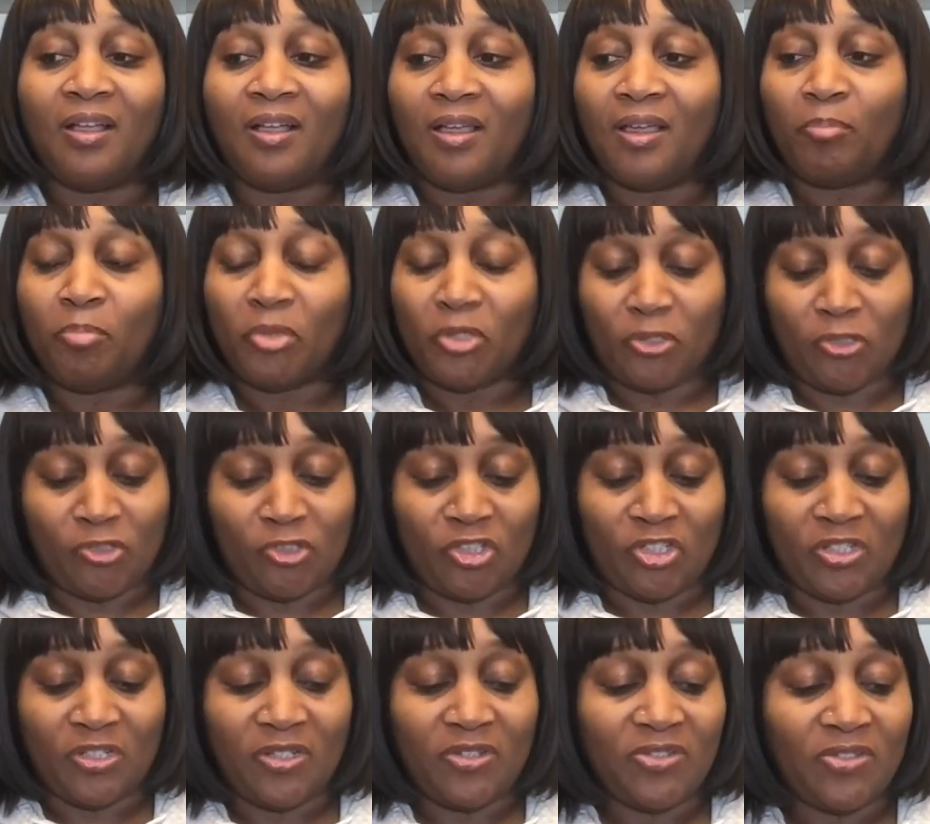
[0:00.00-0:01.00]

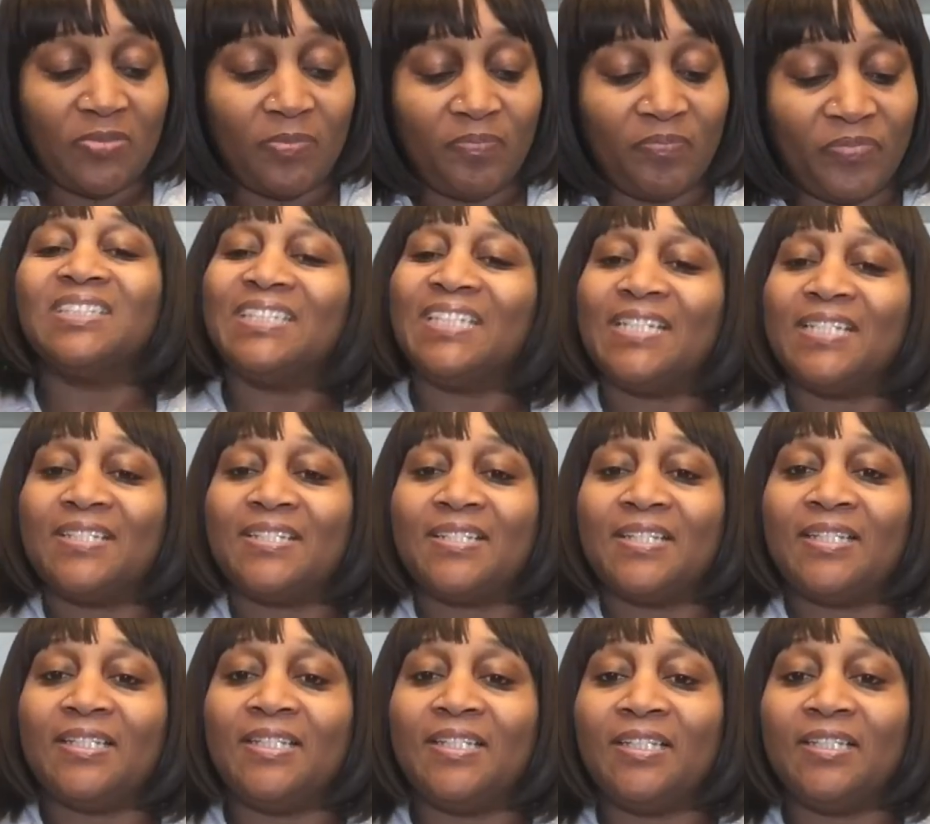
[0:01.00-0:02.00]
purchase. It is
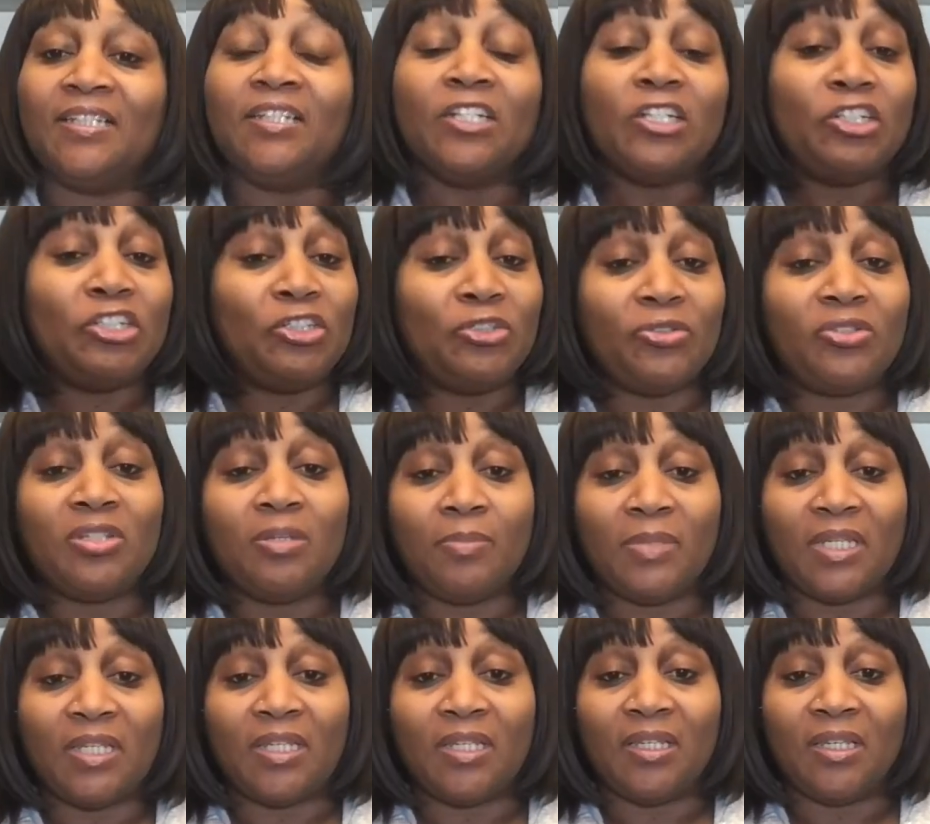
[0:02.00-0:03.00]
a new to
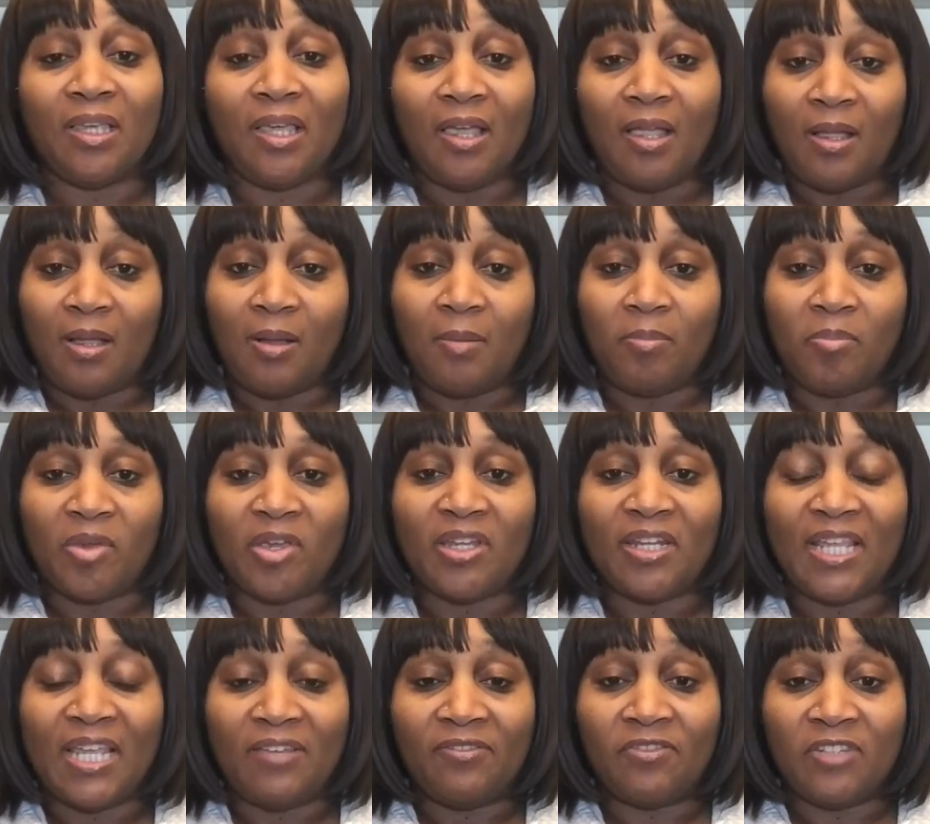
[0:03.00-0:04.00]
me but
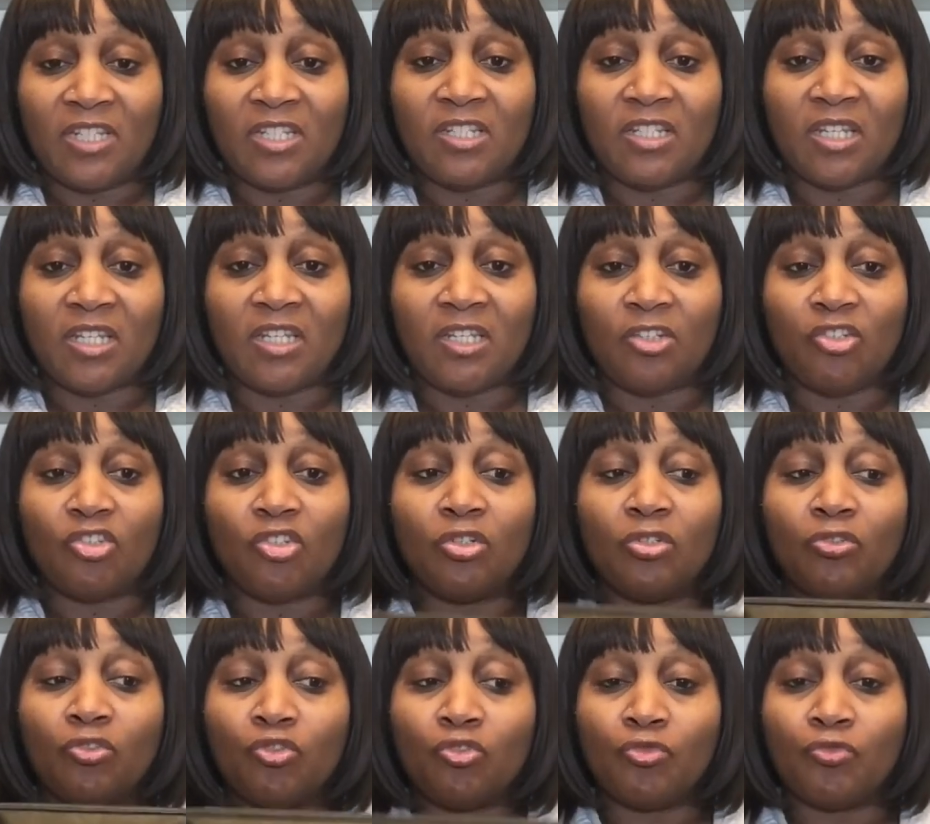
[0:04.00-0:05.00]
a vintage
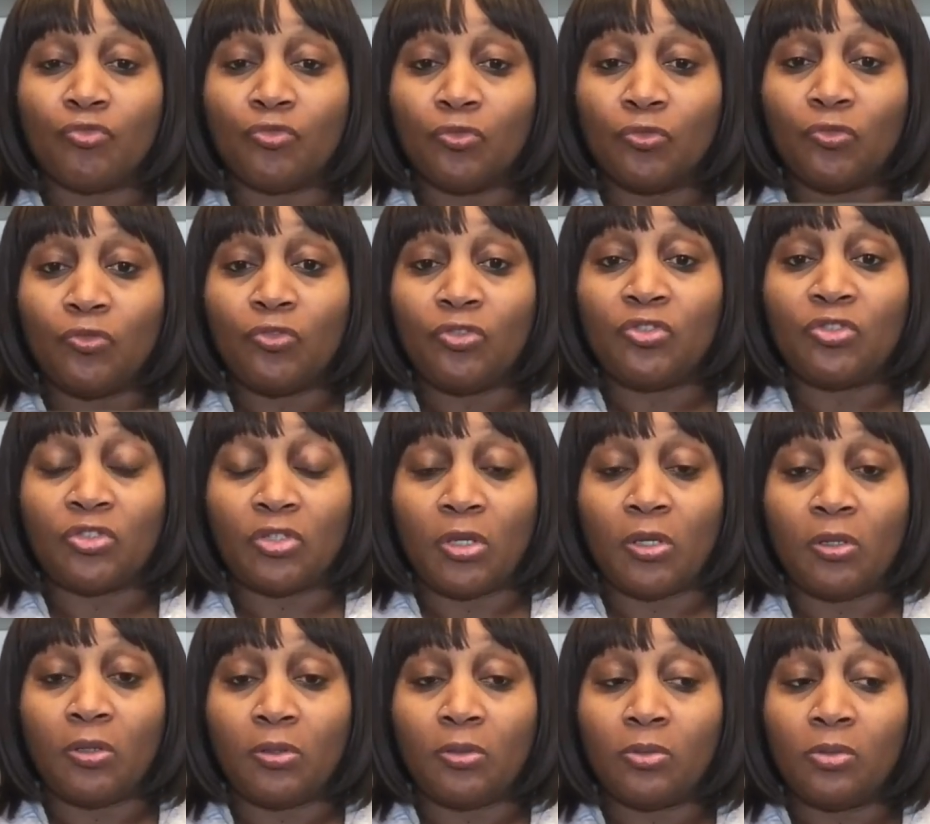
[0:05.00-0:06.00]

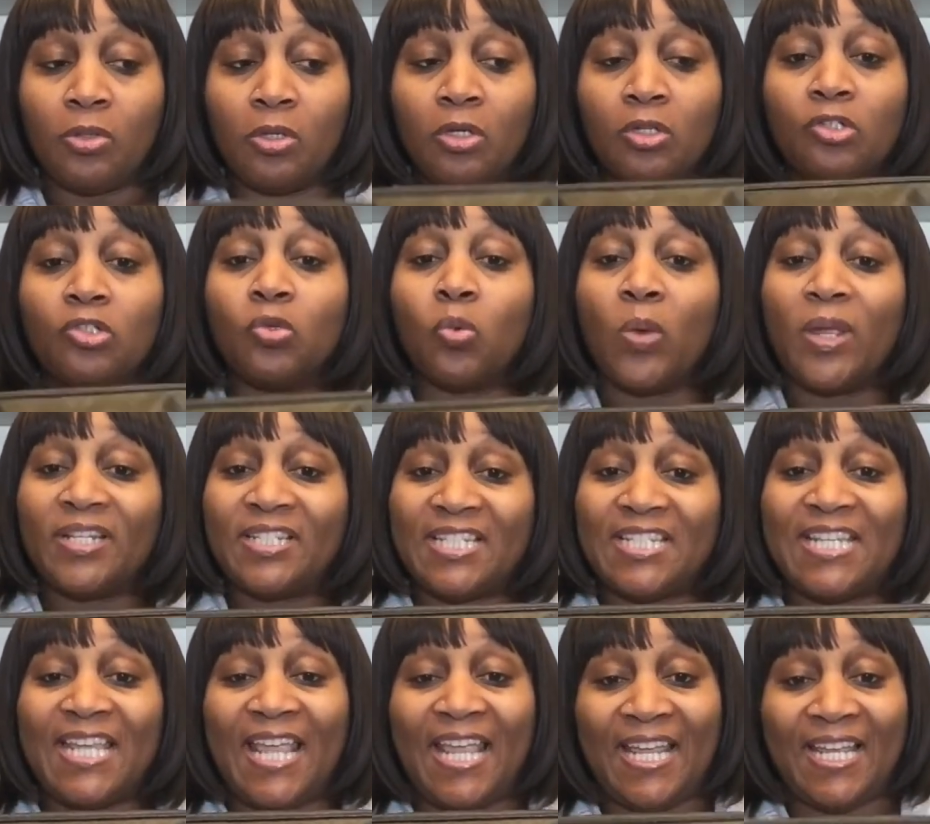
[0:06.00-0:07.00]
Trousse
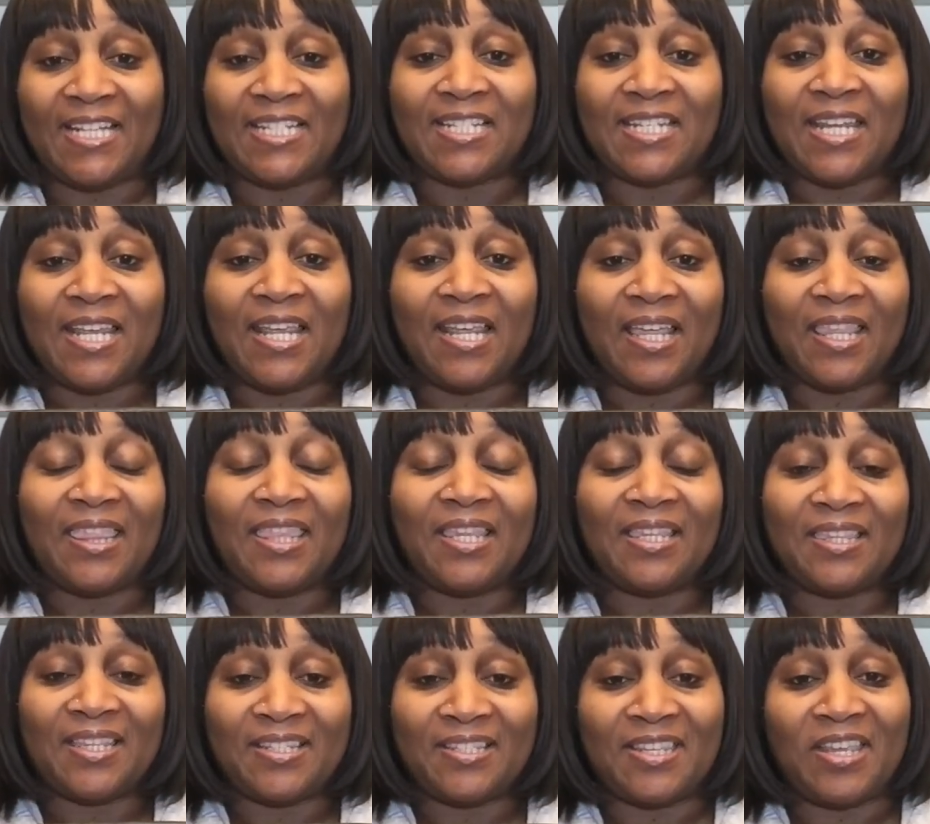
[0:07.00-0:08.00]
28. I think
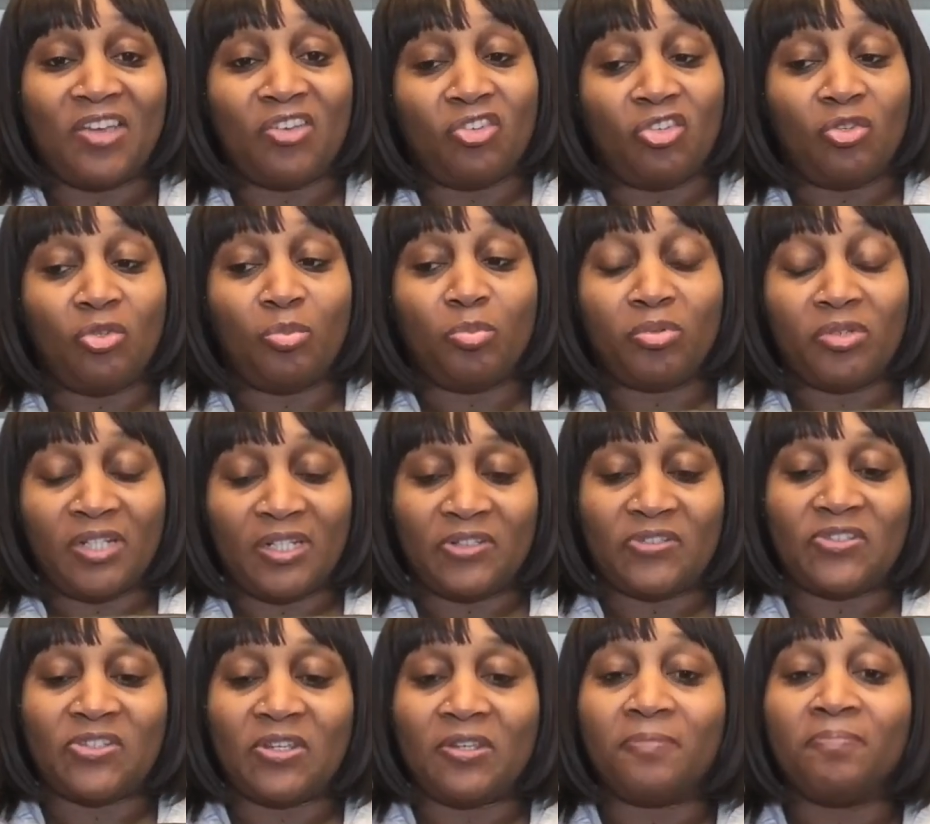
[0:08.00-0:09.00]
that's how you pronounce
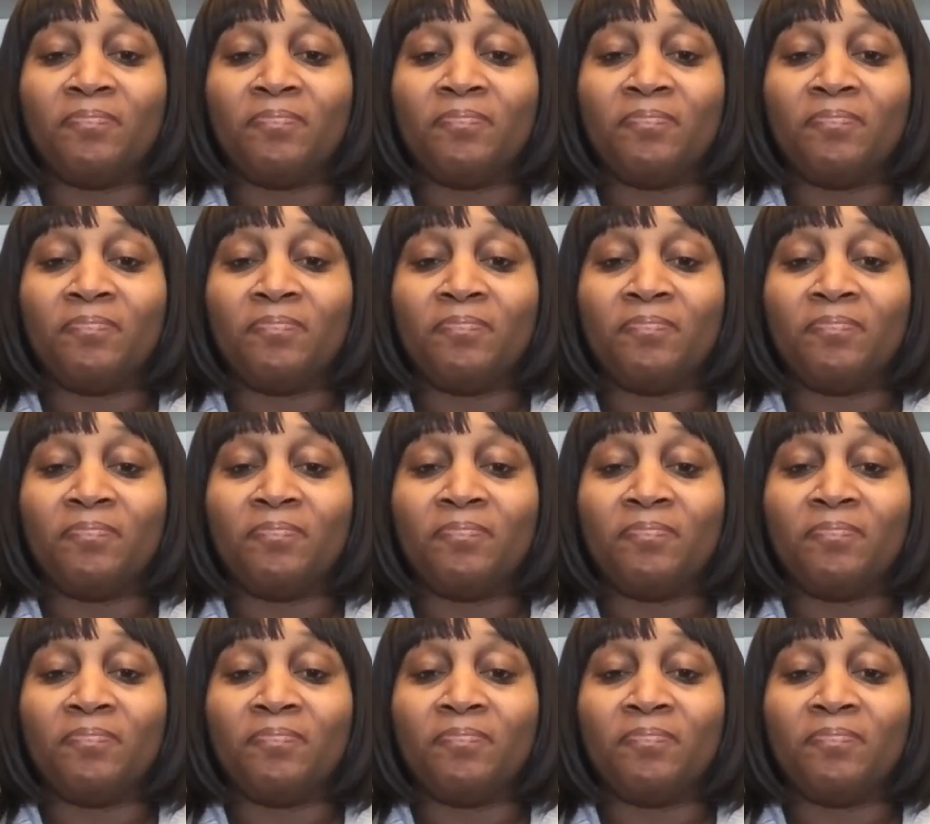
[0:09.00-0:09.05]
it.